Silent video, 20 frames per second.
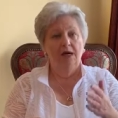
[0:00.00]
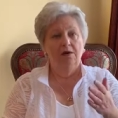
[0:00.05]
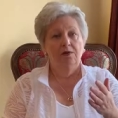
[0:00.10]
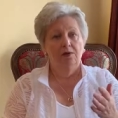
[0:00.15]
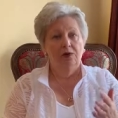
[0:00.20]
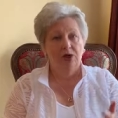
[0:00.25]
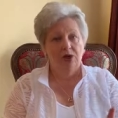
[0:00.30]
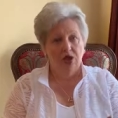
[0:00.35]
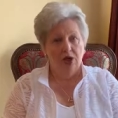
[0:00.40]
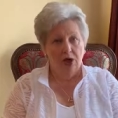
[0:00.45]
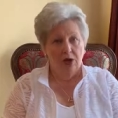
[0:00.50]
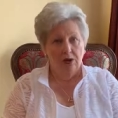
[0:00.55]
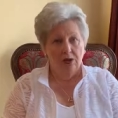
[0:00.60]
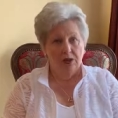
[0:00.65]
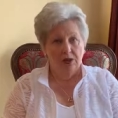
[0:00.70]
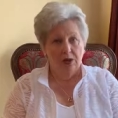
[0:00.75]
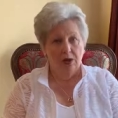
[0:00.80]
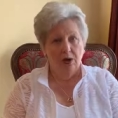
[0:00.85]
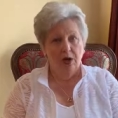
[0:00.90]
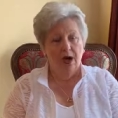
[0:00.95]
which
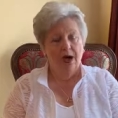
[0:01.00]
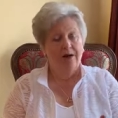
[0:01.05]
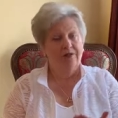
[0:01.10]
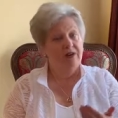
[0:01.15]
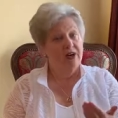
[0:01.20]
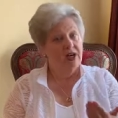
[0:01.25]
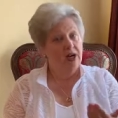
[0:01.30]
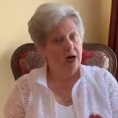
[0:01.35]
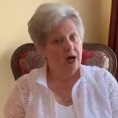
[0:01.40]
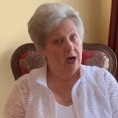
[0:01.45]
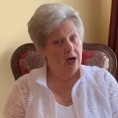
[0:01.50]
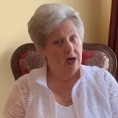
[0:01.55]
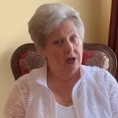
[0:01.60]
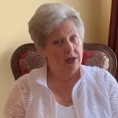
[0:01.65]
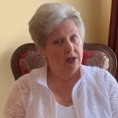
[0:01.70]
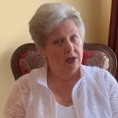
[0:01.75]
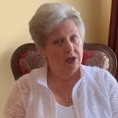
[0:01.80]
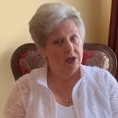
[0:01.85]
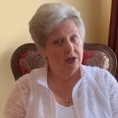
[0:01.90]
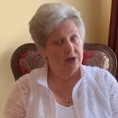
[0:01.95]
also have a
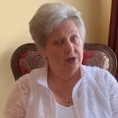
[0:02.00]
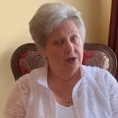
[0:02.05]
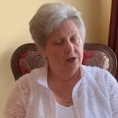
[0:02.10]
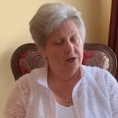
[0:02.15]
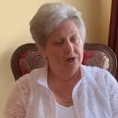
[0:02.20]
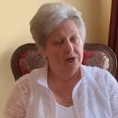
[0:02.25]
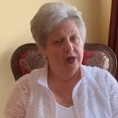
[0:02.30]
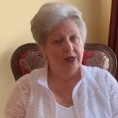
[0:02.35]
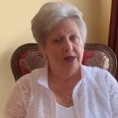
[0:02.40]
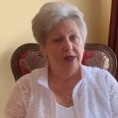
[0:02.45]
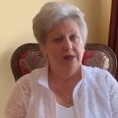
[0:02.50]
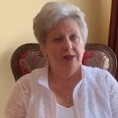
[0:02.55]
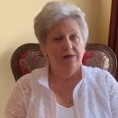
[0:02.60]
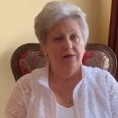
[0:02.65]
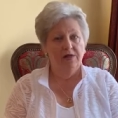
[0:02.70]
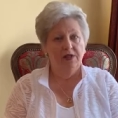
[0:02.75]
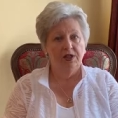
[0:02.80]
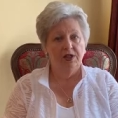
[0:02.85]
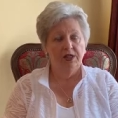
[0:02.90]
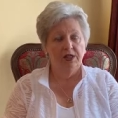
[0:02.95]
higher
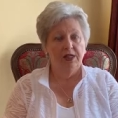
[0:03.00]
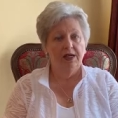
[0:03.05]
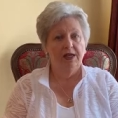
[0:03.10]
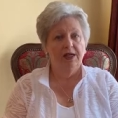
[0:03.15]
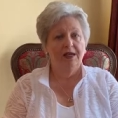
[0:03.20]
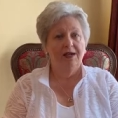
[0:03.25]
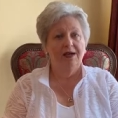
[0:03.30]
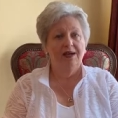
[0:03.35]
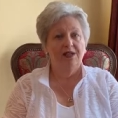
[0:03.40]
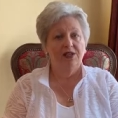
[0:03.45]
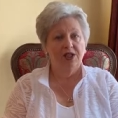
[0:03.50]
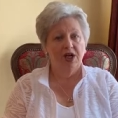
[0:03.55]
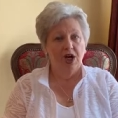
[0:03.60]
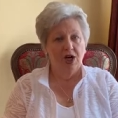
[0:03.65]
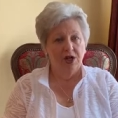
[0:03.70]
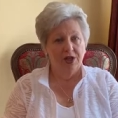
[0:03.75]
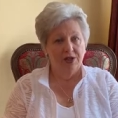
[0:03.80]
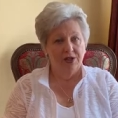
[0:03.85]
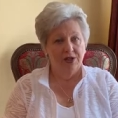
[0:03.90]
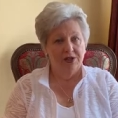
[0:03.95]
conductivity and
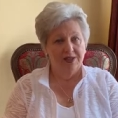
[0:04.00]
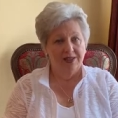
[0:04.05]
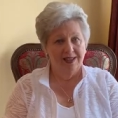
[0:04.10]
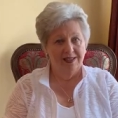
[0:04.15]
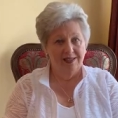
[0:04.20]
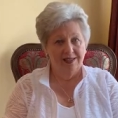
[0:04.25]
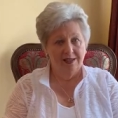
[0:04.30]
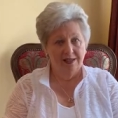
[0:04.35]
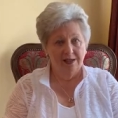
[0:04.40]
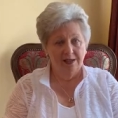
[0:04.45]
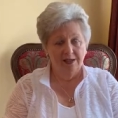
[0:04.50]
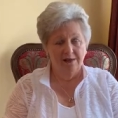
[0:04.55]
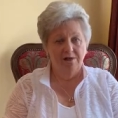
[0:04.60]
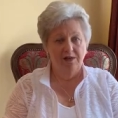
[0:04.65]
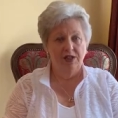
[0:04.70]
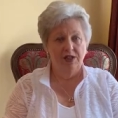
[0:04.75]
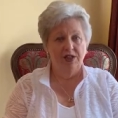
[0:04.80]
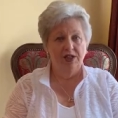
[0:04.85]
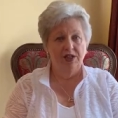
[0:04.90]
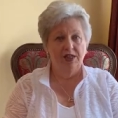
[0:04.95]
higher
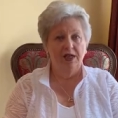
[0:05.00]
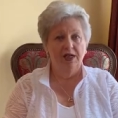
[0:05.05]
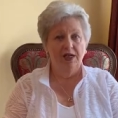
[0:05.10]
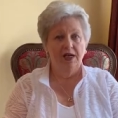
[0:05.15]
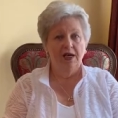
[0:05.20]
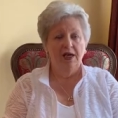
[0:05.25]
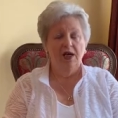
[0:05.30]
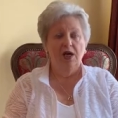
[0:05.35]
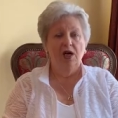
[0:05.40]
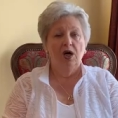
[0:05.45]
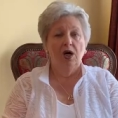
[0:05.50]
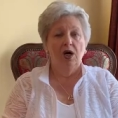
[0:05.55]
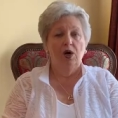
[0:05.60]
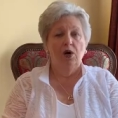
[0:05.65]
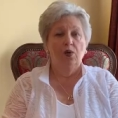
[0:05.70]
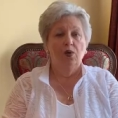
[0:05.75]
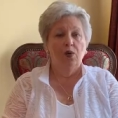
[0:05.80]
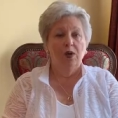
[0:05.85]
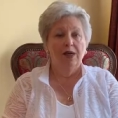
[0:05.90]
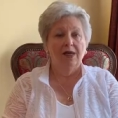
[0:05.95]
sensitivity,
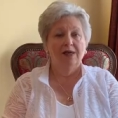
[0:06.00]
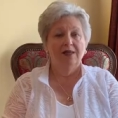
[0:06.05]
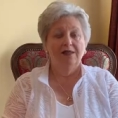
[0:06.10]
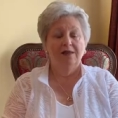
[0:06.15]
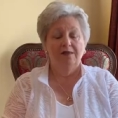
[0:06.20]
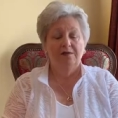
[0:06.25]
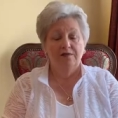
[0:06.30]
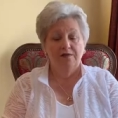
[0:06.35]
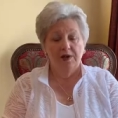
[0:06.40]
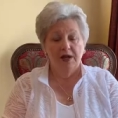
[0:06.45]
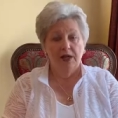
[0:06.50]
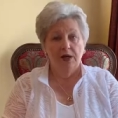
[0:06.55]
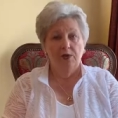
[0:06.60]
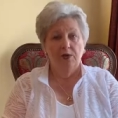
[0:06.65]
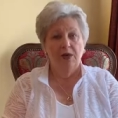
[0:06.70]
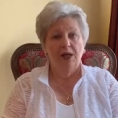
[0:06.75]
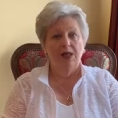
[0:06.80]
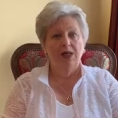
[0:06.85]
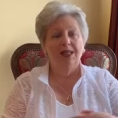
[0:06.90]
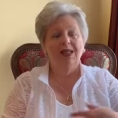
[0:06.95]
works very
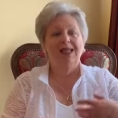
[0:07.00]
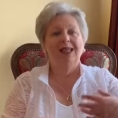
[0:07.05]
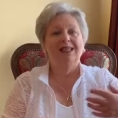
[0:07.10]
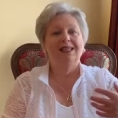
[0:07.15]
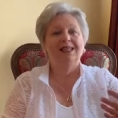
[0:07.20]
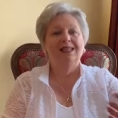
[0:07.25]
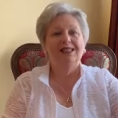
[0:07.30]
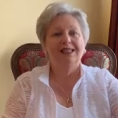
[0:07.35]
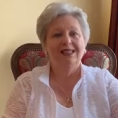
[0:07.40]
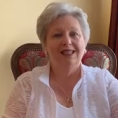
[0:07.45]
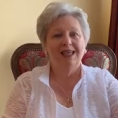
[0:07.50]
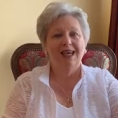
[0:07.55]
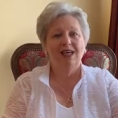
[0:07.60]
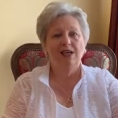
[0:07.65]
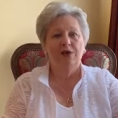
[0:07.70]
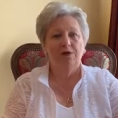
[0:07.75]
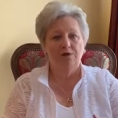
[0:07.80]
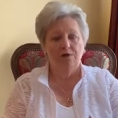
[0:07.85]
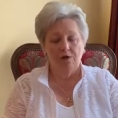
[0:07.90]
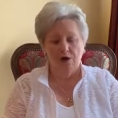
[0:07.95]
well instead
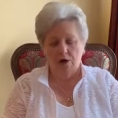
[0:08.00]
of